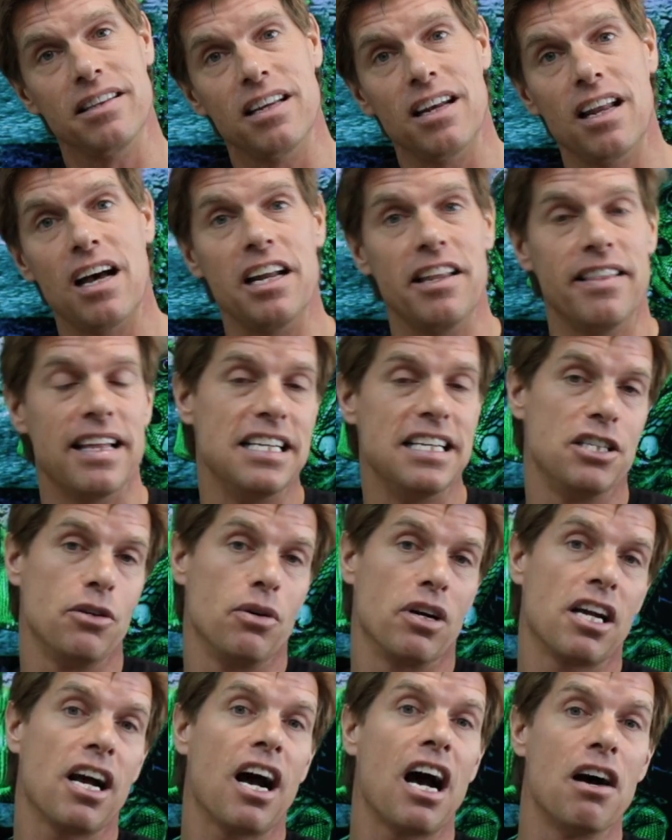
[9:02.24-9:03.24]
line, and then do
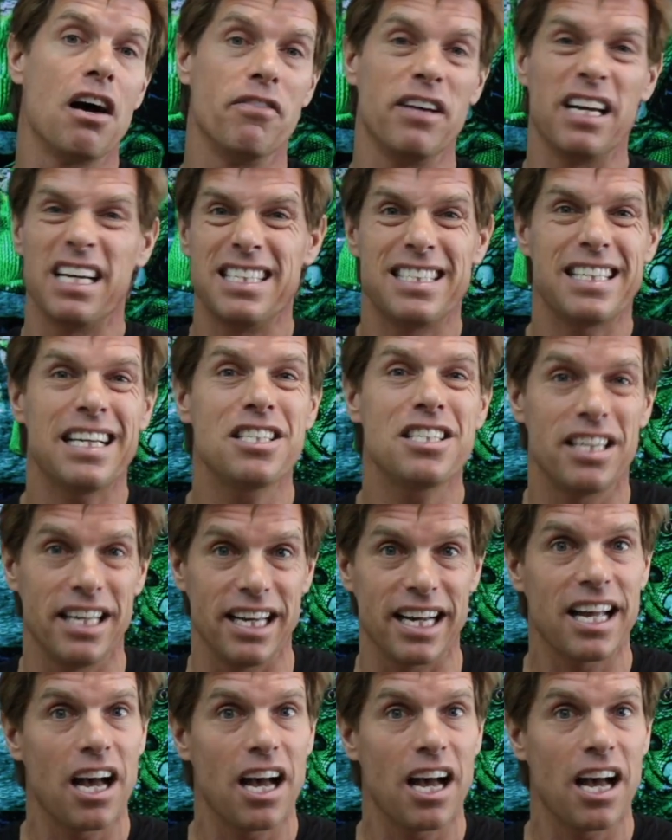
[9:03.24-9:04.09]
a carving, essentially a